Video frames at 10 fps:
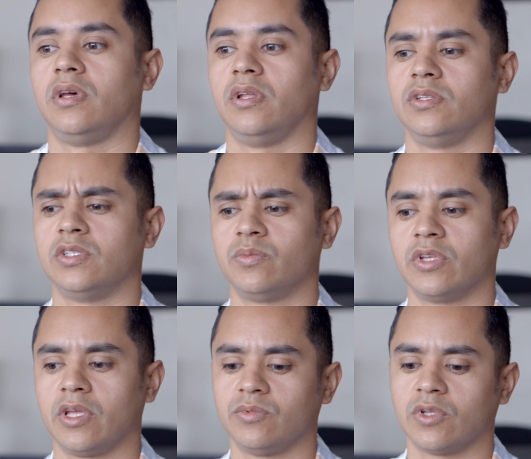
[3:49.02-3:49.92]
And it just
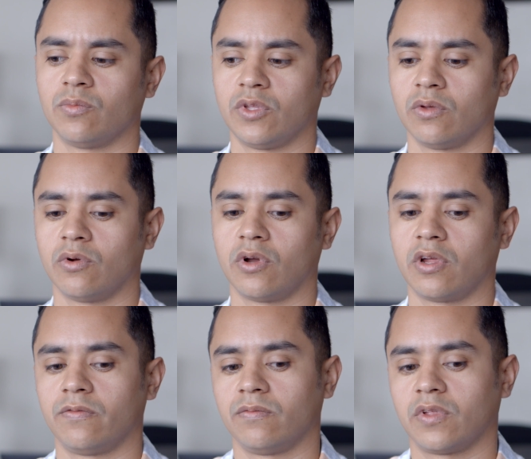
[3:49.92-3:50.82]
became something
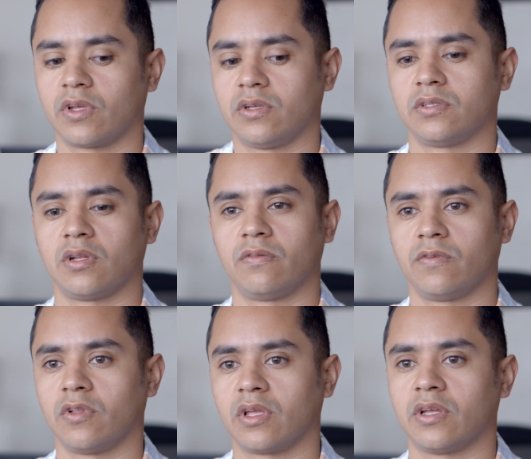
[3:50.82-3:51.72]
where like I said, I
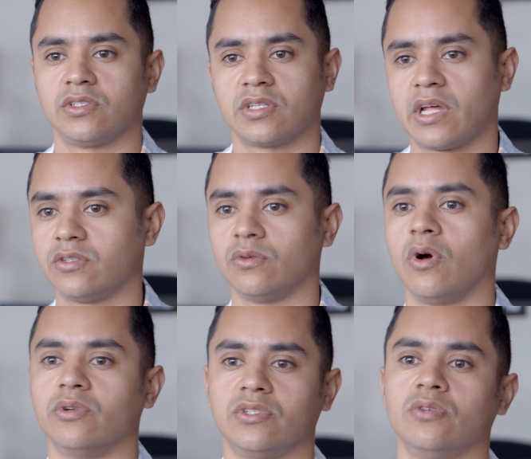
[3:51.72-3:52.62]
felt like I just had to
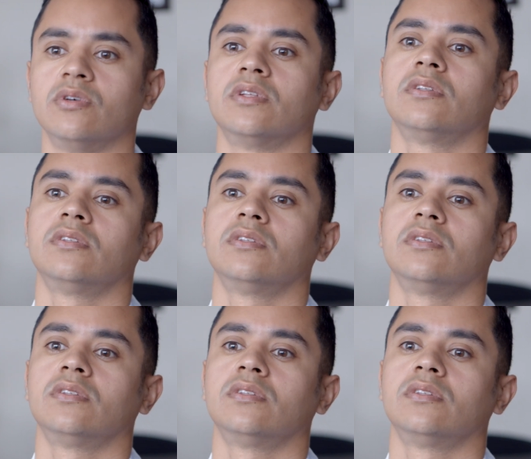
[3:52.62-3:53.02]
always do it